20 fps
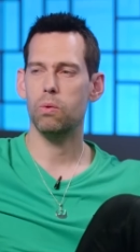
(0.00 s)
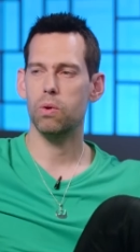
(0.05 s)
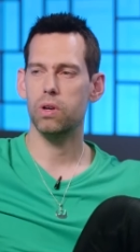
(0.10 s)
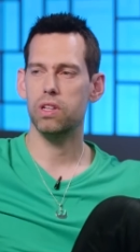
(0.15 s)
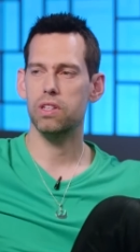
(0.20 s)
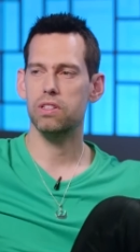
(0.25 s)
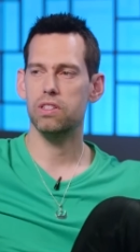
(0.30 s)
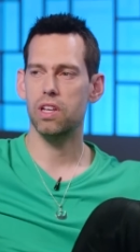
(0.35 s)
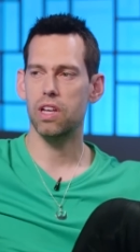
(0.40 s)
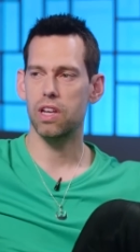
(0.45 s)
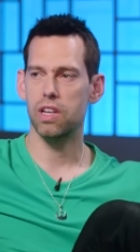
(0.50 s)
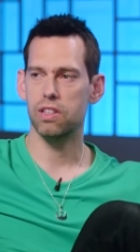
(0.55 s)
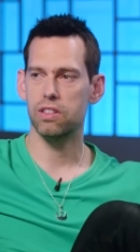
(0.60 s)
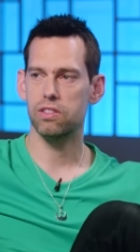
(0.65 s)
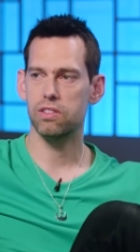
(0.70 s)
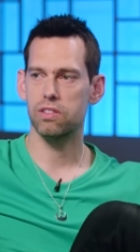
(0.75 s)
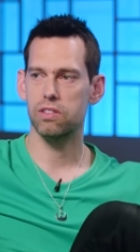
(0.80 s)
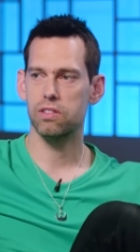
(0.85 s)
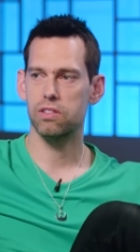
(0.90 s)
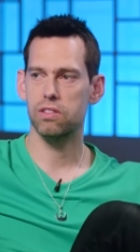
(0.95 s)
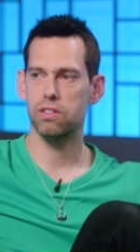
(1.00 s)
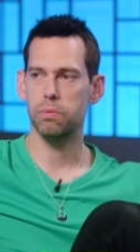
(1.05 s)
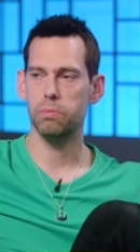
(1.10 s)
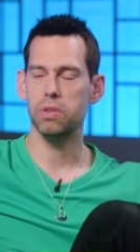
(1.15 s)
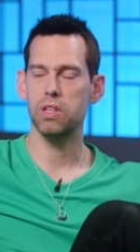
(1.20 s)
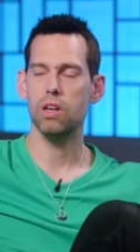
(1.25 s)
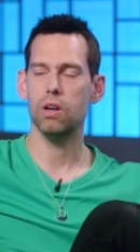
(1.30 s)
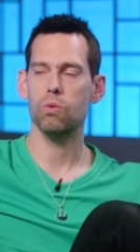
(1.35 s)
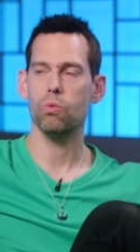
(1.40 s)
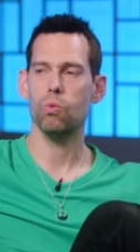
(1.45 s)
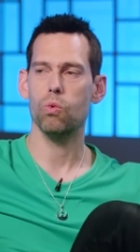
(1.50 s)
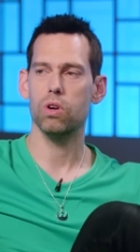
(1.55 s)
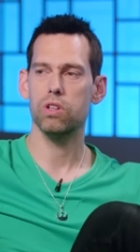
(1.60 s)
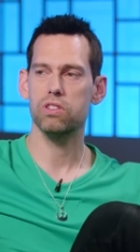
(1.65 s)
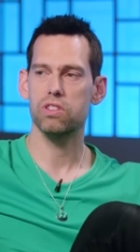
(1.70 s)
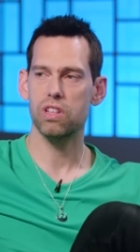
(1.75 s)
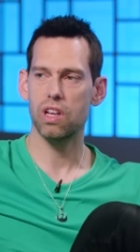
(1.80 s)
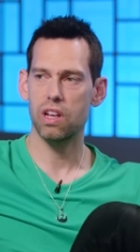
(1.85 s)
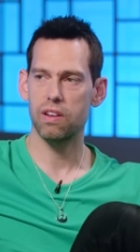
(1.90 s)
what it takes to be on one side